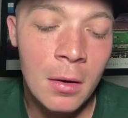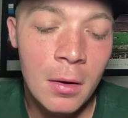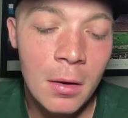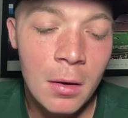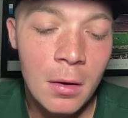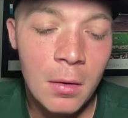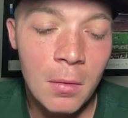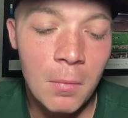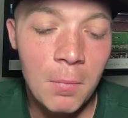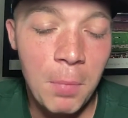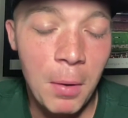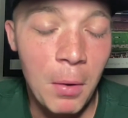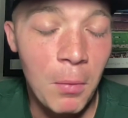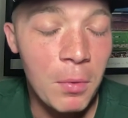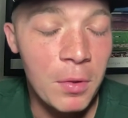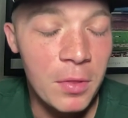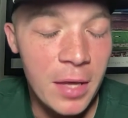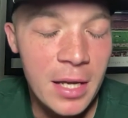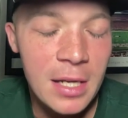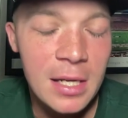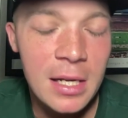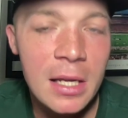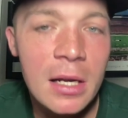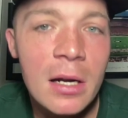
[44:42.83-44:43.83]
But when they
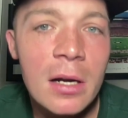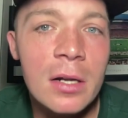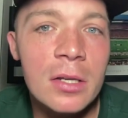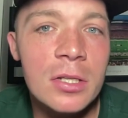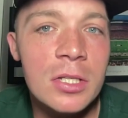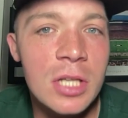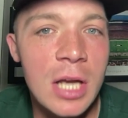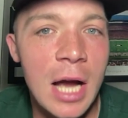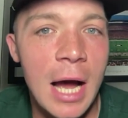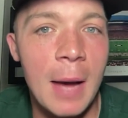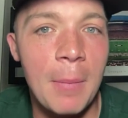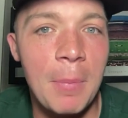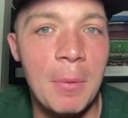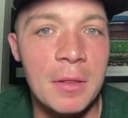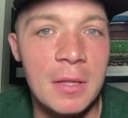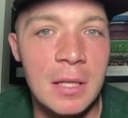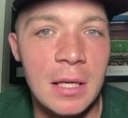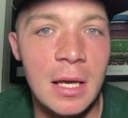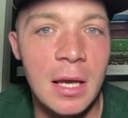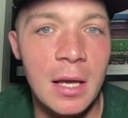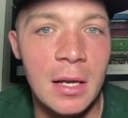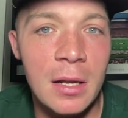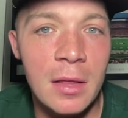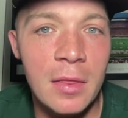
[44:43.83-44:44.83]
needed a stop at the
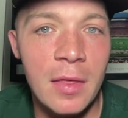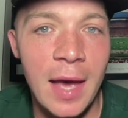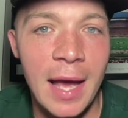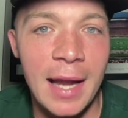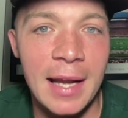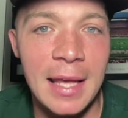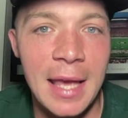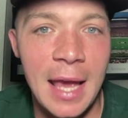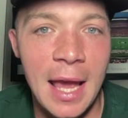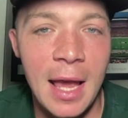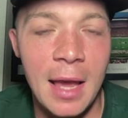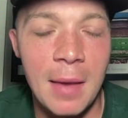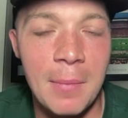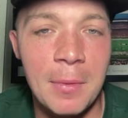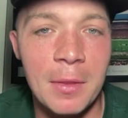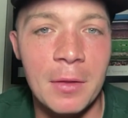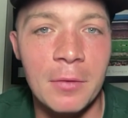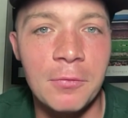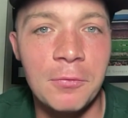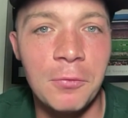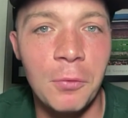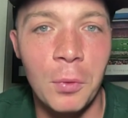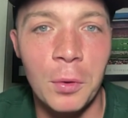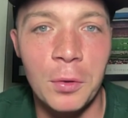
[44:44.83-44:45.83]
end of that game in the
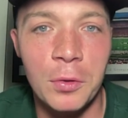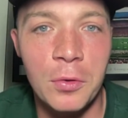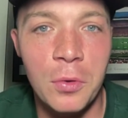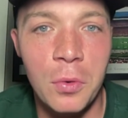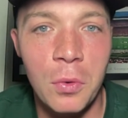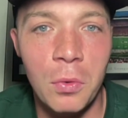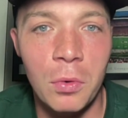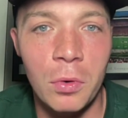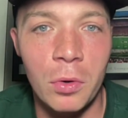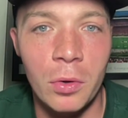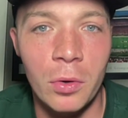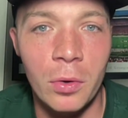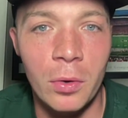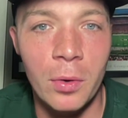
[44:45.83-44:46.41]
fourth quarter,